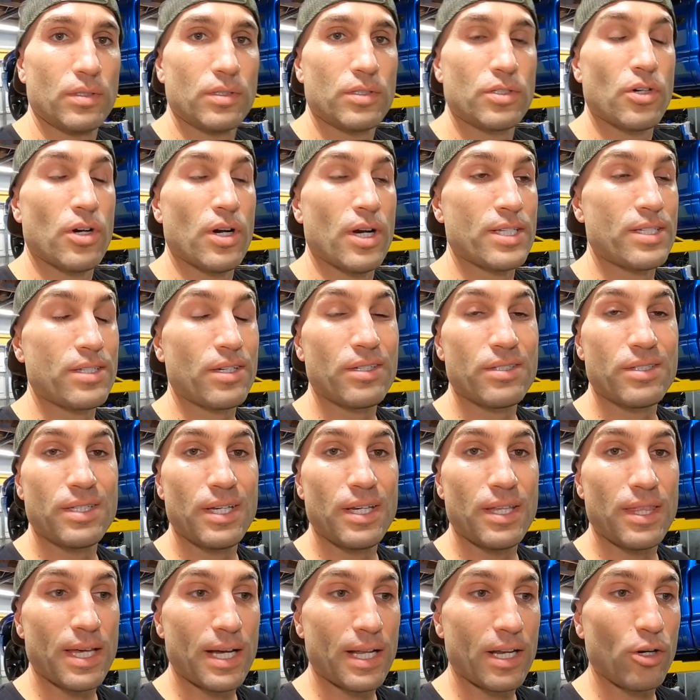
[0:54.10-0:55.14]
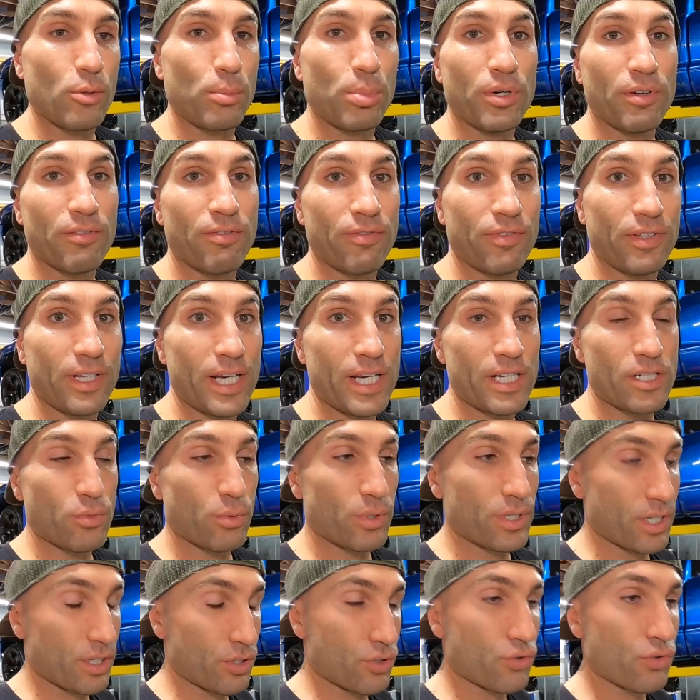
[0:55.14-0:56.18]
So as you can see, that output flange
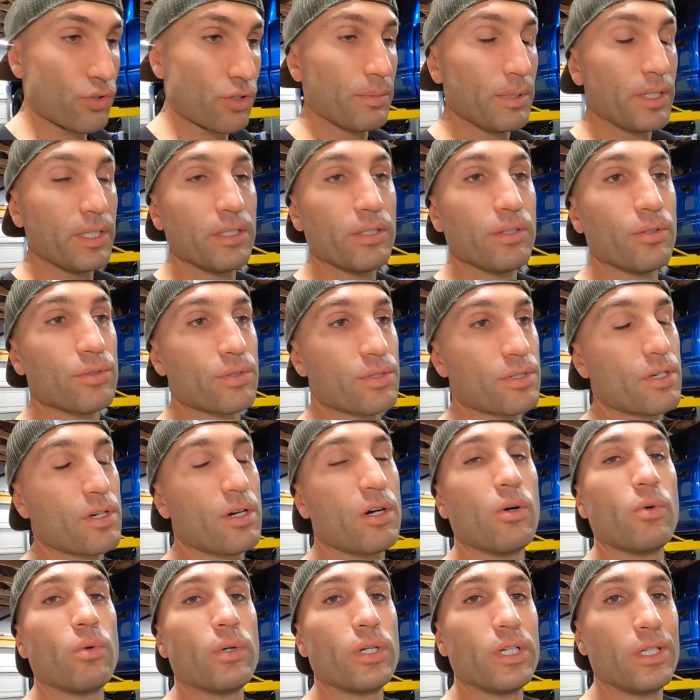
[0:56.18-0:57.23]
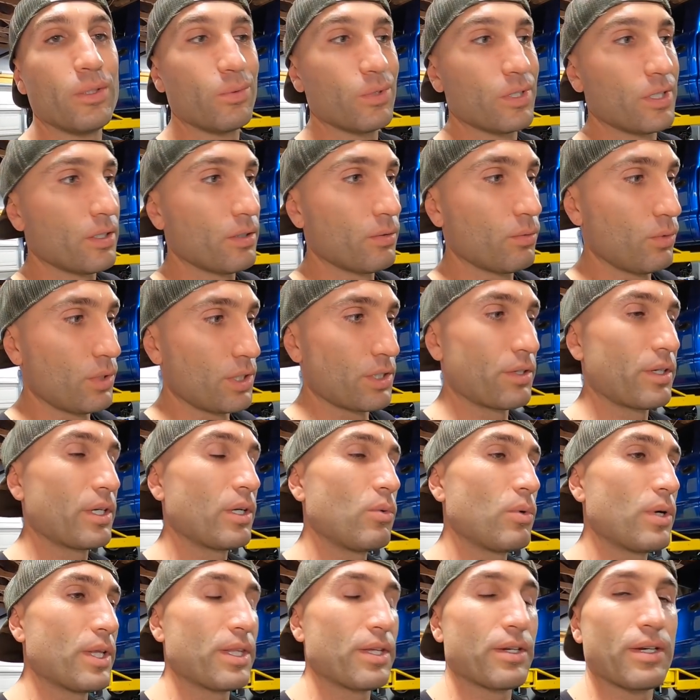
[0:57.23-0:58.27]
was extremely loose. So we were
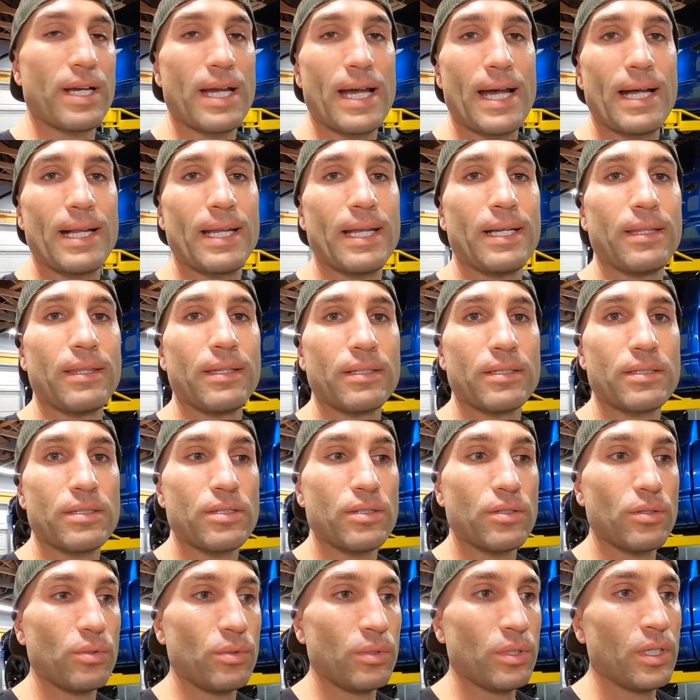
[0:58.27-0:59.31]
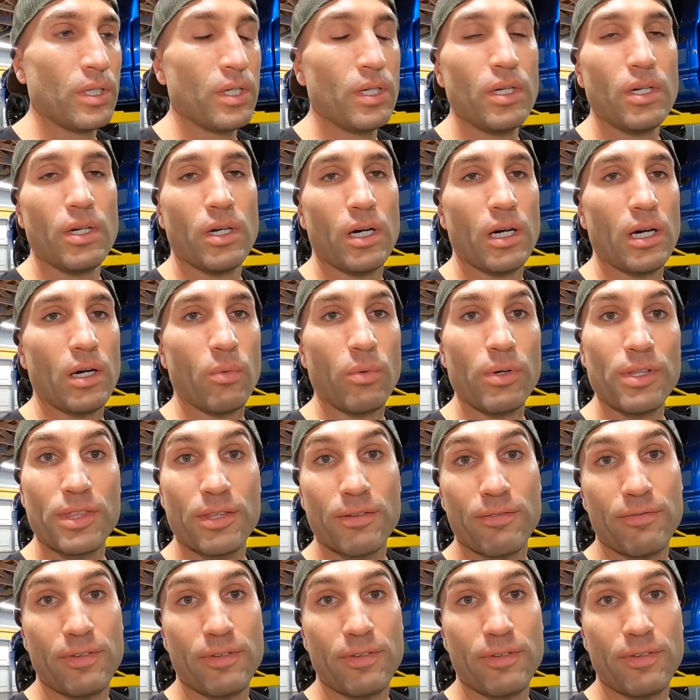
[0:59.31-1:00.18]
wondering whether it had anything to do uh, with the